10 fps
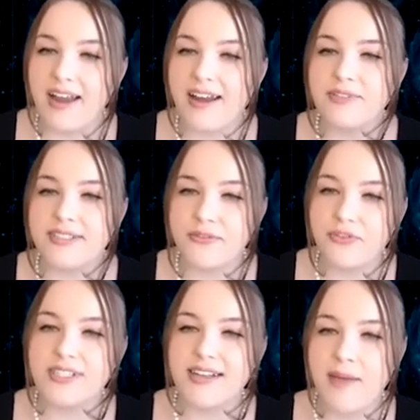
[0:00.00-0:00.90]
but it was the
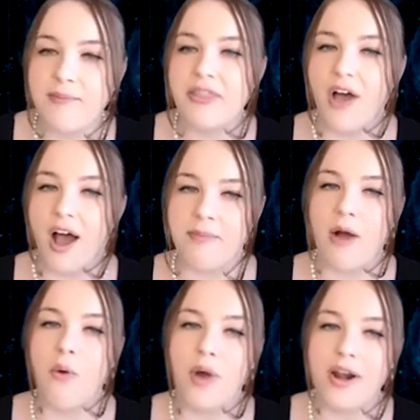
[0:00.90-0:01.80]
first time I thought
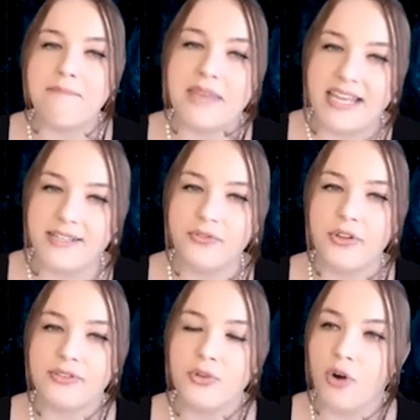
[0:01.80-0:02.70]
about what it means
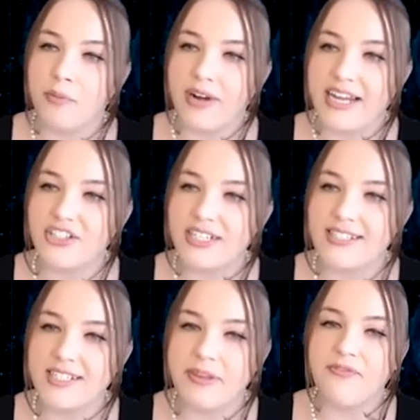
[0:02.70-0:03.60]
for those
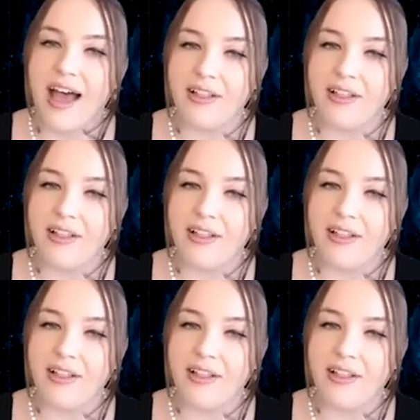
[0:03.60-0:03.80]
corporations to be